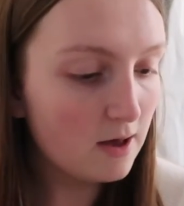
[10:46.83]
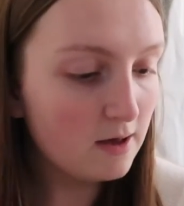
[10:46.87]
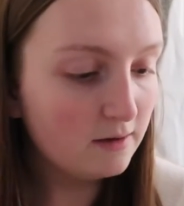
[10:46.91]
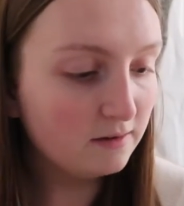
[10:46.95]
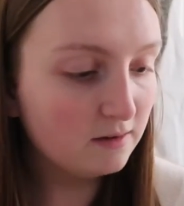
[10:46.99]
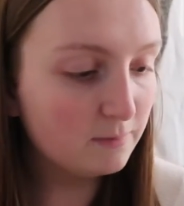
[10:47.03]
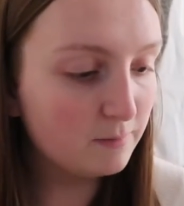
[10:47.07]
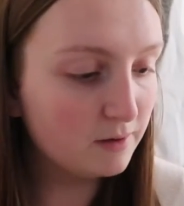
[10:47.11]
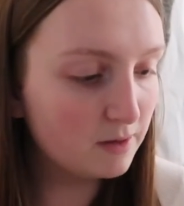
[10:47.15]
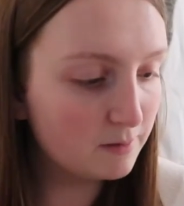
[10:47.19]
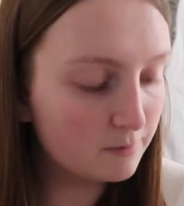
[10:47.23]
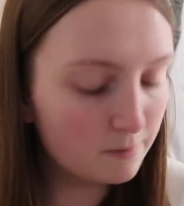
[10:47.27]

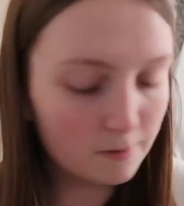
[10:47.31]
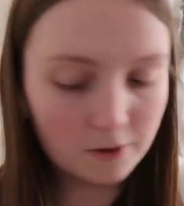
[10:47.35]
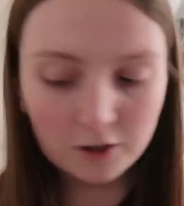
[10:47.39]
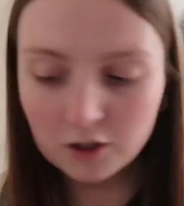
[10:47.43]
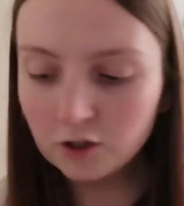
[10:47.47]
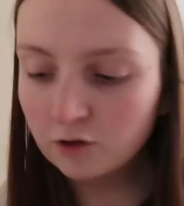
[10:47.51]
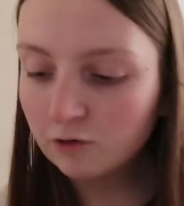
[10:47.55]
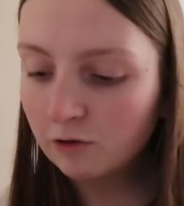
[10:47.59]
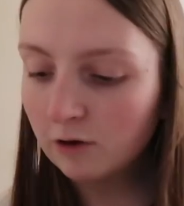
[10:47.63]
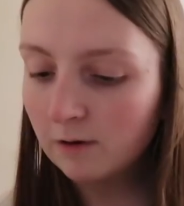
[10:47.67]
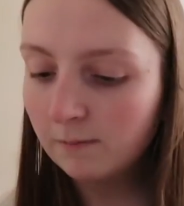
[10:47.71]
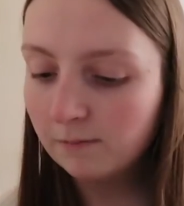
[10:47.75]
some of the
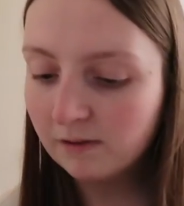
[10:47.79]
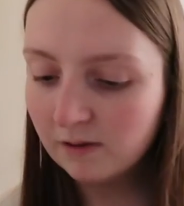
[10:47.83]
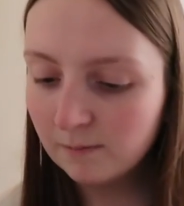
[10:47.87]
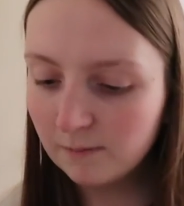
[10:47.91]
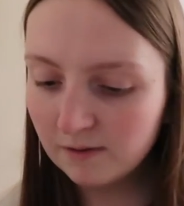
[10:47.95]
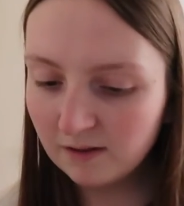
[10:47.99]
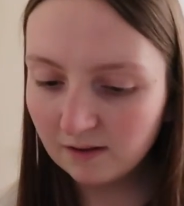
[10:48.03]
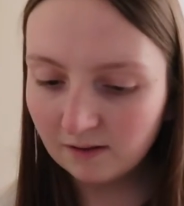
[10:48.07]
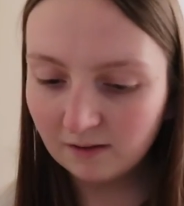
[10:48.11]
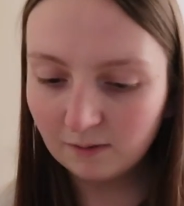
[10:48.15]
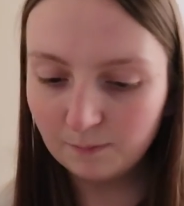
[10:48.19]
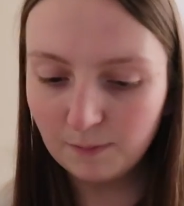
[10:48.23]
mushrooms, some
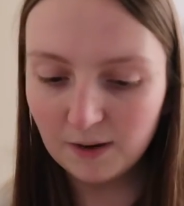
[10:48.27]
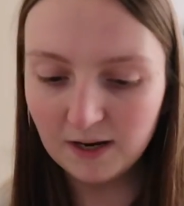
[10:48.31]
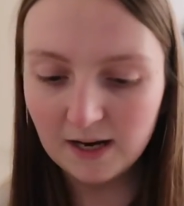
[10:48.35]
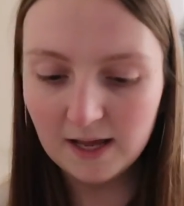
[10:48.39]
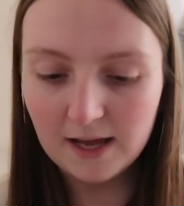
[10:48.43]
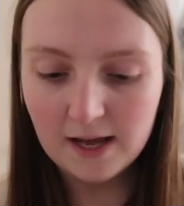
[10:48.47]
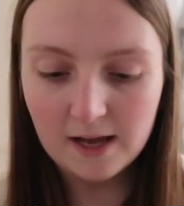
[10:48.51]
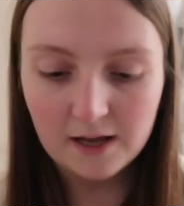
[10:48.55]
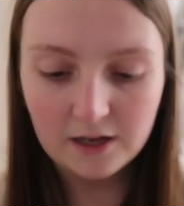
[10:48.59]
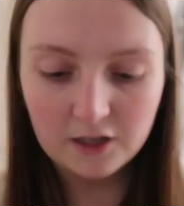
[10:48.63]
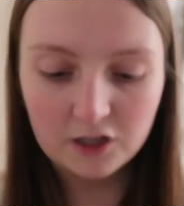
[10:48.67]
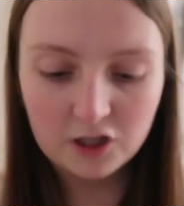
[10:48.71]
of the
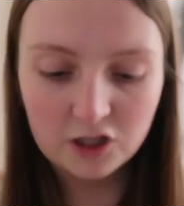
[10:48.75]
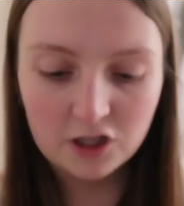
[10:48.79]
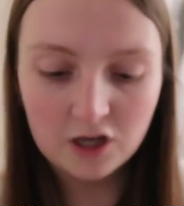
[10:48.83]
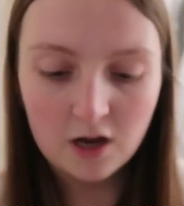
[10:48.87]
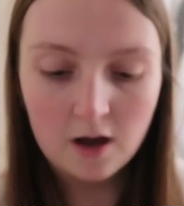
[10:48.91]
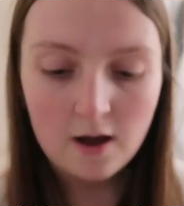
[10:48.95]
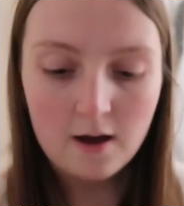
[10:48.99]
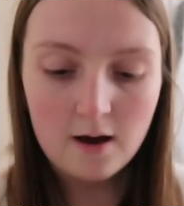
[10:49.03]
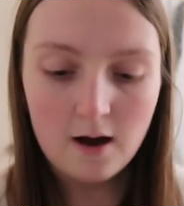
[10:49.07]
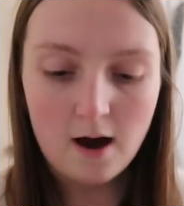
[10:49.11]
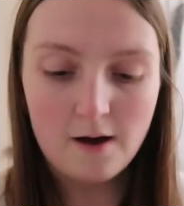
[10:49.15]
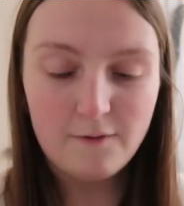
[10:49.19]
spinach.
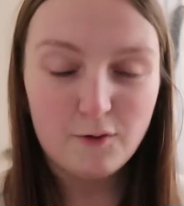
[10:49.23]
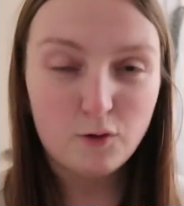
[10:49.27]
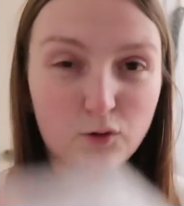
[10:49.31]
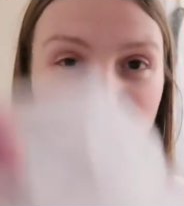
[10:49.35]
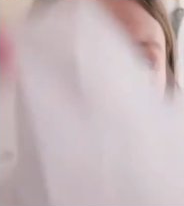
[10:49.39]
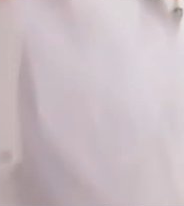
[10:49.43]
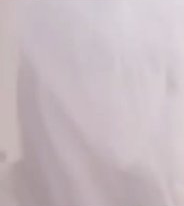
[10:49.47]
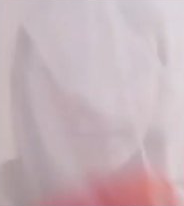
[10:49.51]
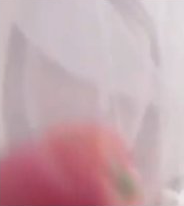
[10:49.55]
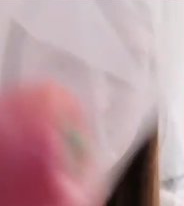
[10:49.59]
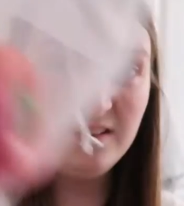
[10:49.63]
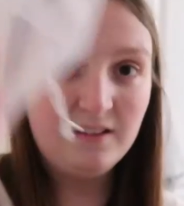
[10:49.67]
I've
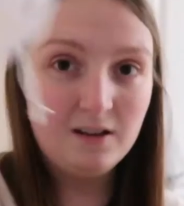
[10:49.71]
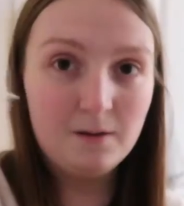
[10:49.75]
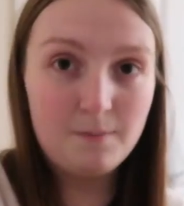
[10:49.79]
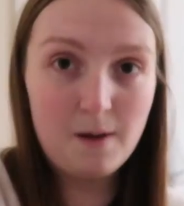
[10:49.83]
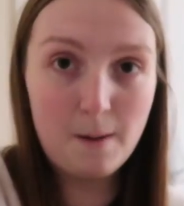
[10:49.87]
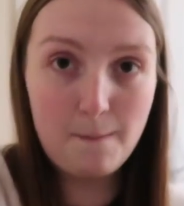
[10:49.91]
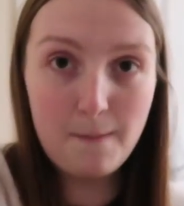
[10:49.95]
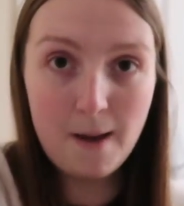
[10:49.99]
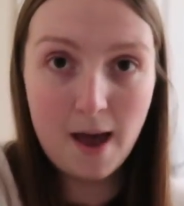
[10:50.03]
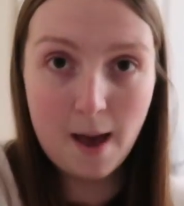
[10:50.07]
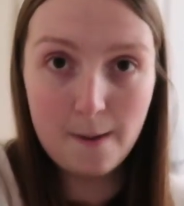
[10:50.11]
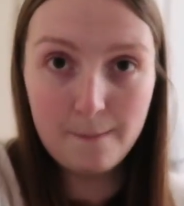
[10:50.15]
also picked up
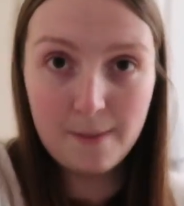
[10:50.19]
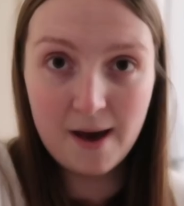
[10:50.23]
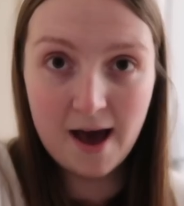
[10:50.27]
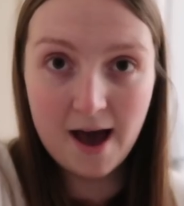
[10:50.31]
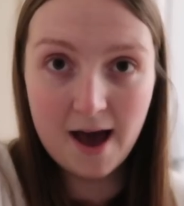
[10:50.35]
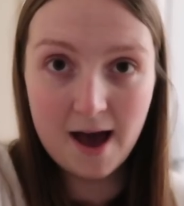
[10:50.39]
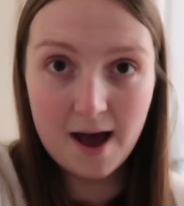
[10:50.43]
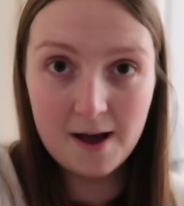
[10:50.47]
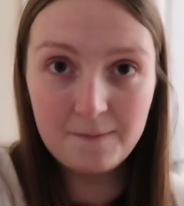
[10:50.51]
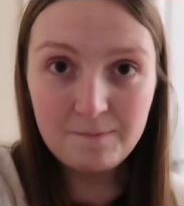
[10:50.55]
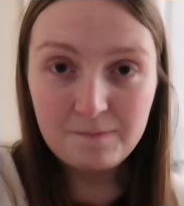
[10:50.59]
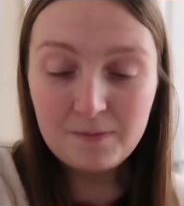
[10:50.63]
a
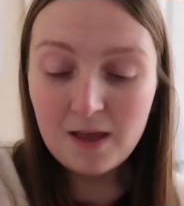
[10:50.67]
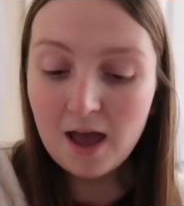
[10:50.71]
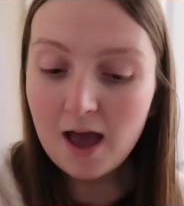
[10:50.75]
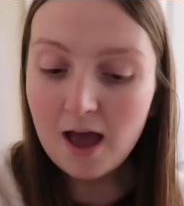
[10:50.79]
pepper,